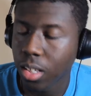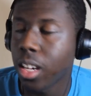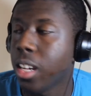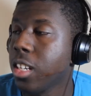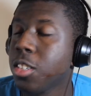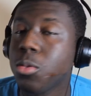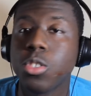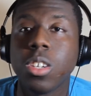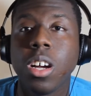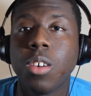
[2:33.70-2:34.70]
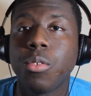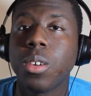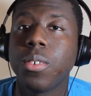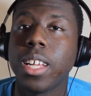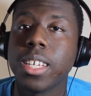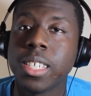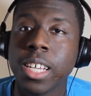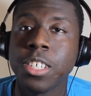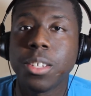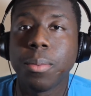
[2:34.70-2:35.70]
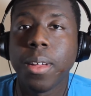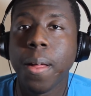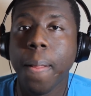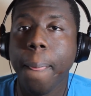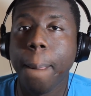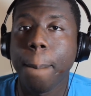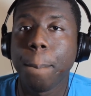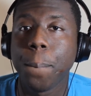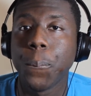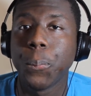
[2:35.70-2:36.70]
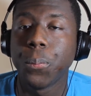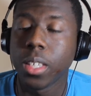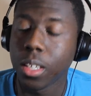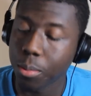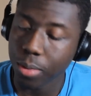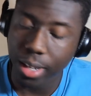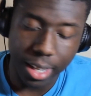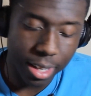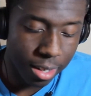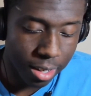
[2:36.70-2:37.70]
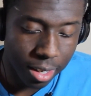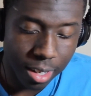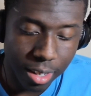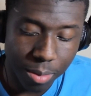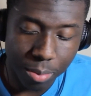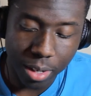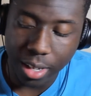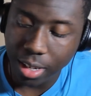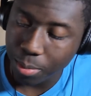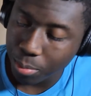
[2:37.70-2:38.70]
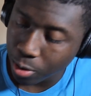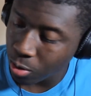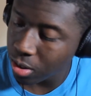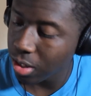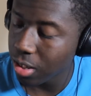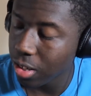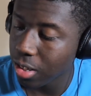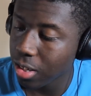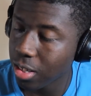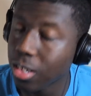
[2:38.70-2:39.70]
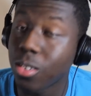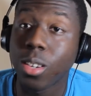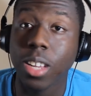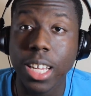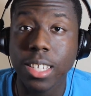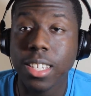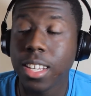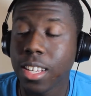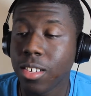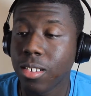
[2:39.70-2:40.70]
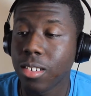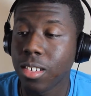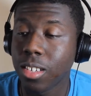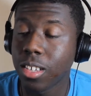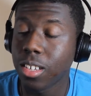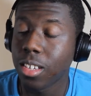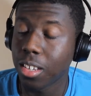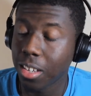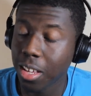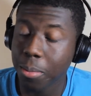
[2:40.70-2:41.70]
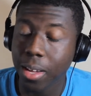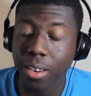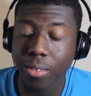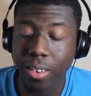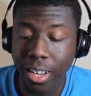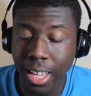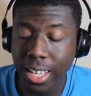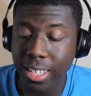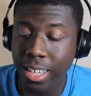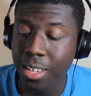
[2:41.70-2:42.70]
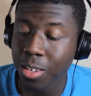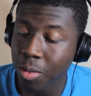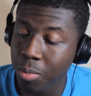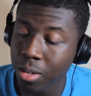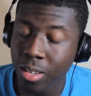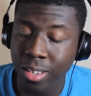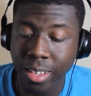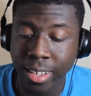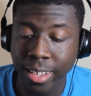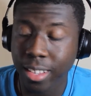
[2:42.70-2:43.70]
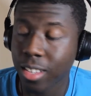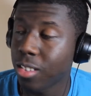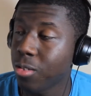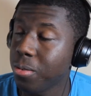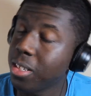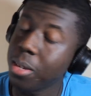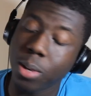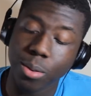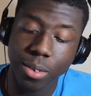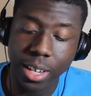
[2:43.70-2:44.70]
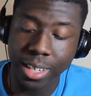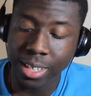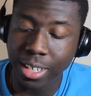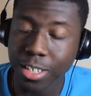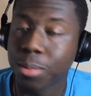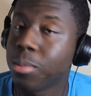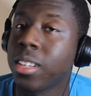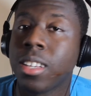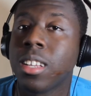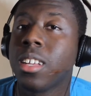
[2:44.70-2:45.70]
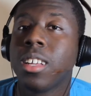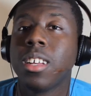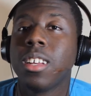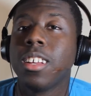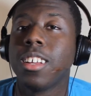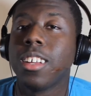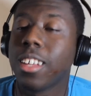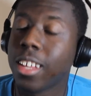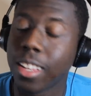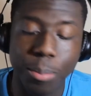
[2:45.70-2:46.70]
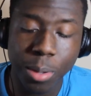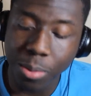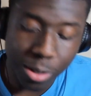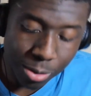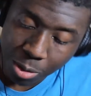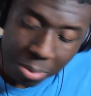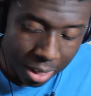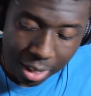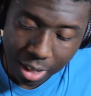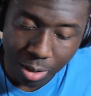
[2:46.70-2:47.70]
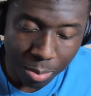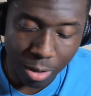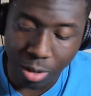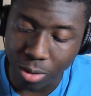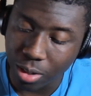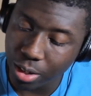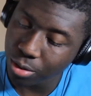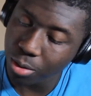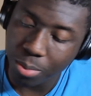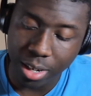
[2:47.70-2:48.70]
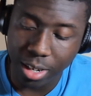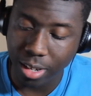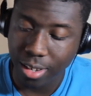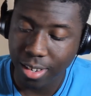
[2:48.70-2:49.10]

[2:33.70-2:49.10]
Hey, that's what you call relaxation, man. Bring out the music, turn the lights down, lay back and relax. Hey, yo, Bill. Hey, you talking about relaxation, man. Hey, people don't know about that no more, though. They don't know about that.